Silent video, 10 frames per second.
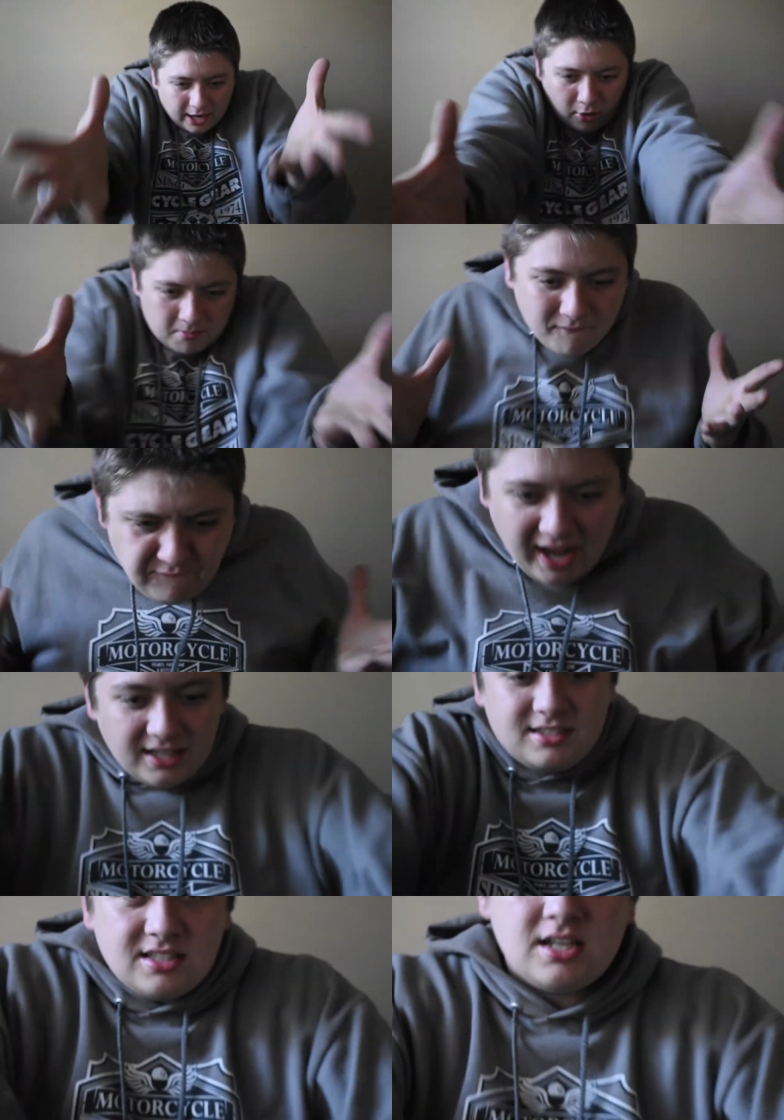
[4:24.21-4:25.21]
here in my
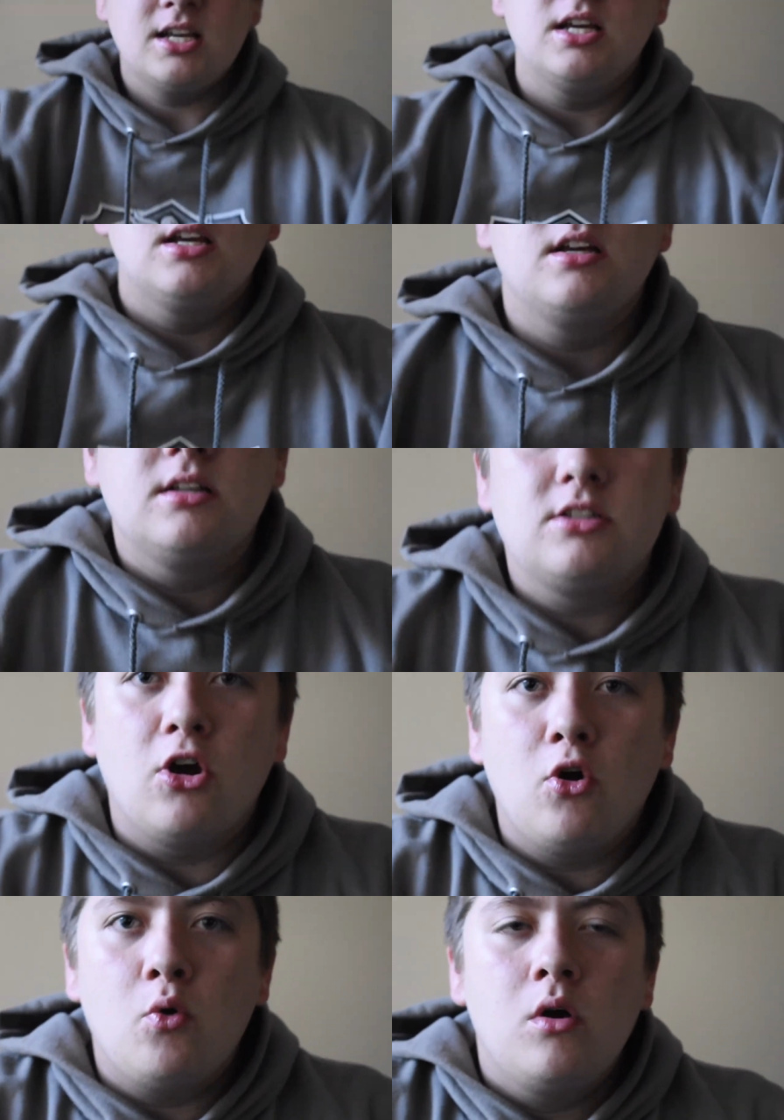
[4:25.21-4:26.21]
face.
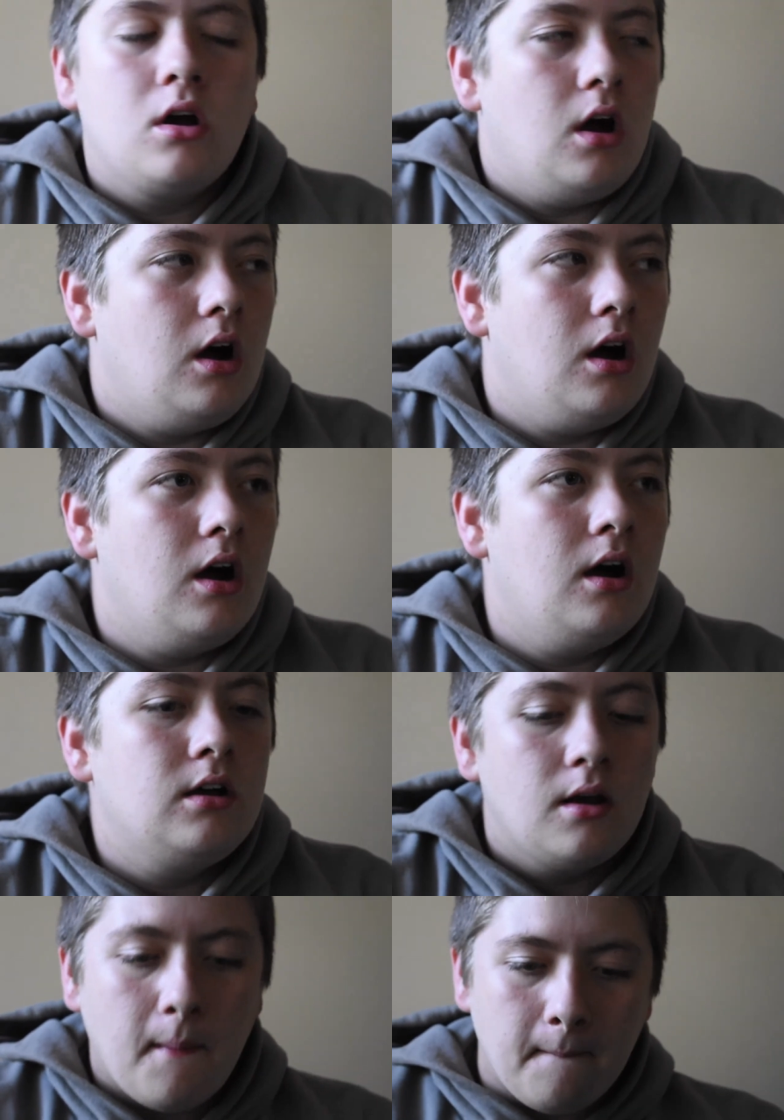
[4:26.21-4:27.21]
So, uh,